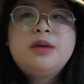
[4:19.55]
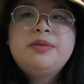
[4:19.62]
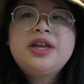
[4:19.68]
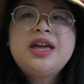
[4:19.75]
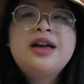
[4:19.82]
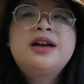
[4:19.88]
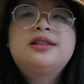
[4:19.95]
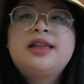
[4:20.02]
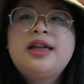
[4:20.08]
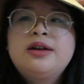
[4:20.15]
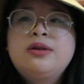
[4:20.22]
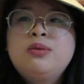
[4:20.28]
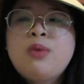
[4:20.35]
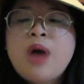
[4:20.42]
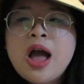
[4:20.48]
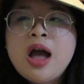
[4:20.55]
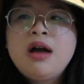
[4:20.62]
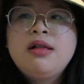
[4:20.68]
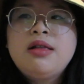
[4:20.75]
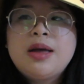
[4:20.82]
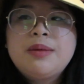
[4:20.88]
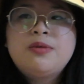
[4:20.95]
But yeah, like
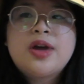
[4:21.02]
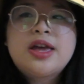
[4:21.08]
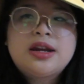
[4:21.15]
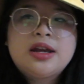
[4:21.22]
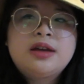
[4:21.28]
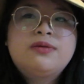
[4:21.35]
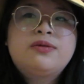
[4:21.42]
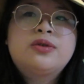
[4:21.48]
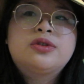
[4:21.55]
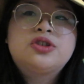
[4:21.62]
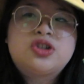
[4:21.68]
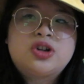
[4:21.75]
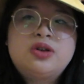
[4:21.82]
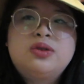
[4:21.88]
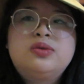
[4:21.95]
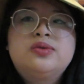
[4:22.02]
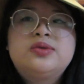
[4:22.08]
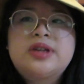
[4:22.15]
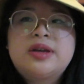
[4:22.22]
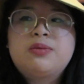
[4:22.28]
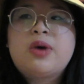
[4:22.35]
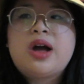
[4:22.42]
while I'm waiting for the
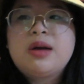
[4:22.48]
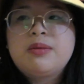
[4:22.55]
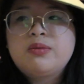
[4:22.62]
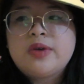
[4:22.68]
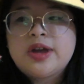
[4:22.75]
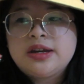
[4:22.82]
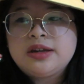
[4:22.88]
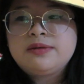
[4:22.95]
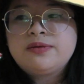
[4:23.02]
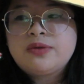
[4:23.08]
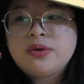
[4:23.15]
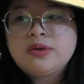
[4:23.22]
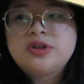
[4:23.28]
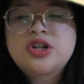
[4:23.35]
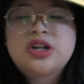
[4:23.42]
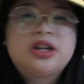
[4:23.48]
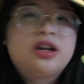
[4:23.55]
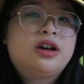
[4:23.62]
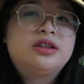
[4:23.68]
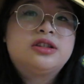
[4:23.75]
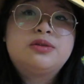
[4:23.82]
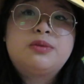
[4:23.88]
shows and while I'm waiting for Jenny
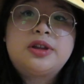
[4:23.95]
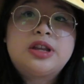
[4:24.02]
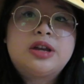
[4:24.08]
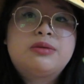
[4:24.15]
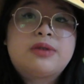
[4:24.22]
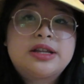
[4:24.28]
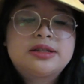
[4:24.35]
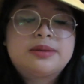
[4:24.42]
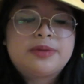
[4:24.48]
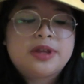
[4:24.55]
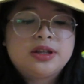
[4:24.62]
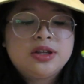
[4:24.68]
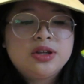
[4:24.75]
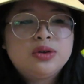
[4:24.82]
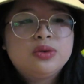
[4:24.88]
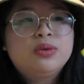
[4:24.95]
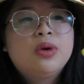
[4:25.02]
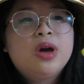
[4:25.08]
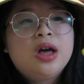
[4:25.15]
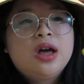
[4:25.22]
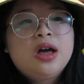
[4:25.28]
Han to one day write something new